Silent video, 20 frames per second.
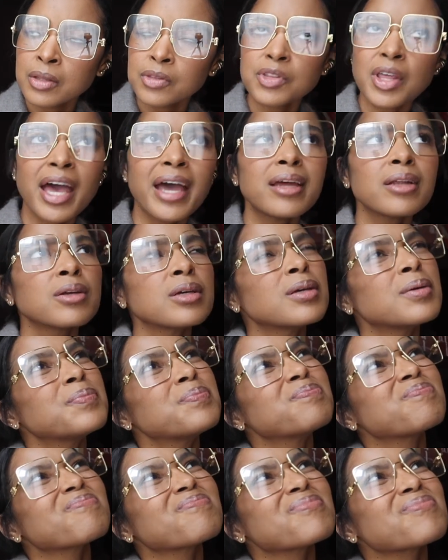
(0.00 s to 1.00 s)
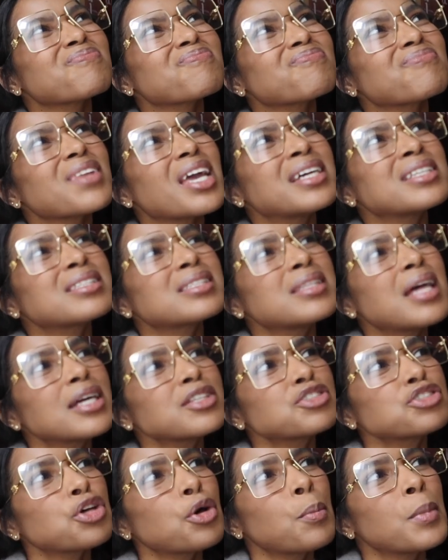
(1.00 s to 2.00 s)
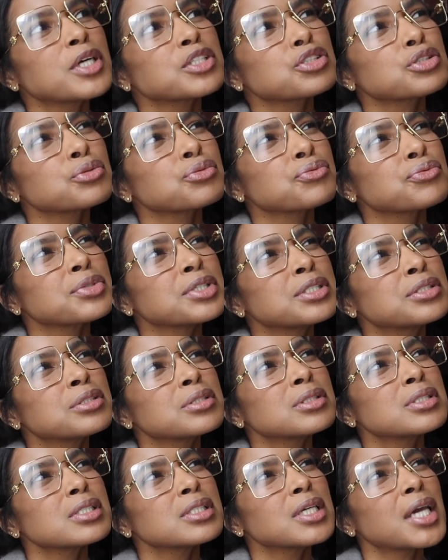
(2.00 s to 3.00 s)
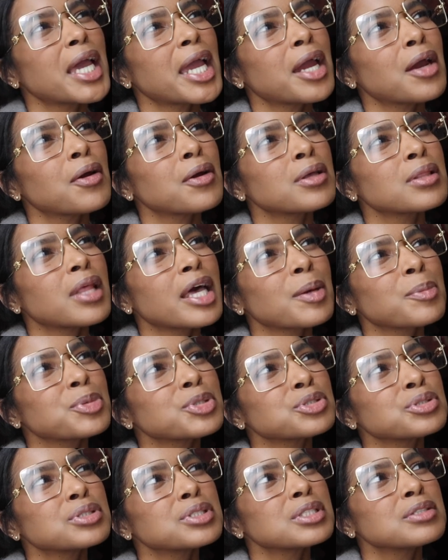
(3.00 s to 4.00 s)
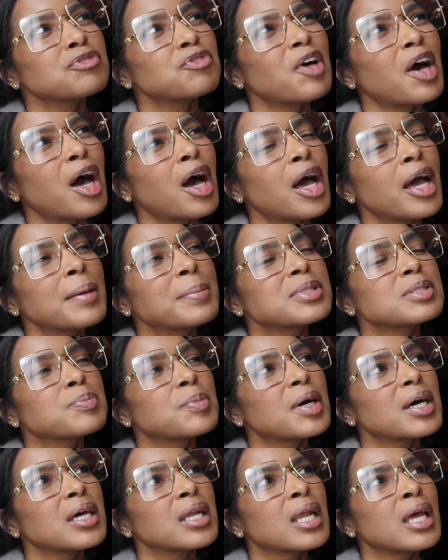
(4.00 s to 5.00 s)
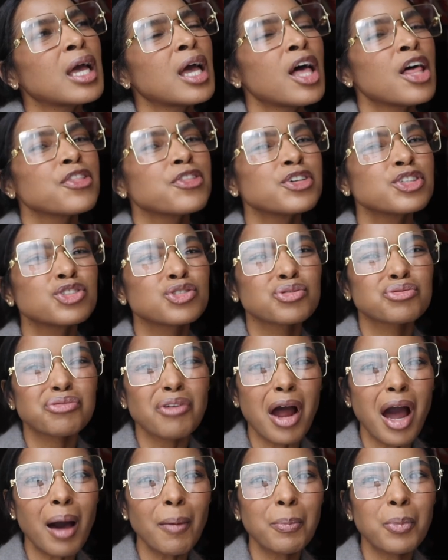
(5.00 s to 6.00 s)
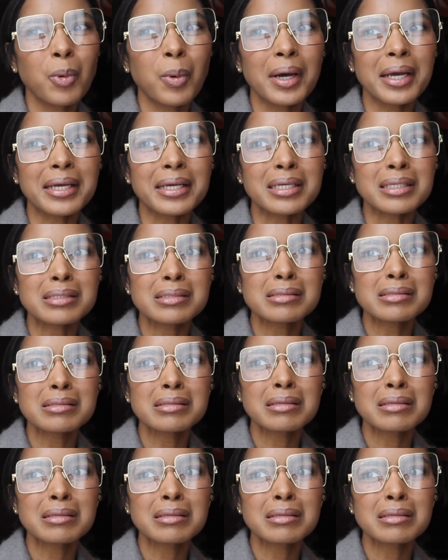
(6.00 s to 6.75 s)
that it's not so much the Regency era, like Bridgerton vibes, but the drop waist.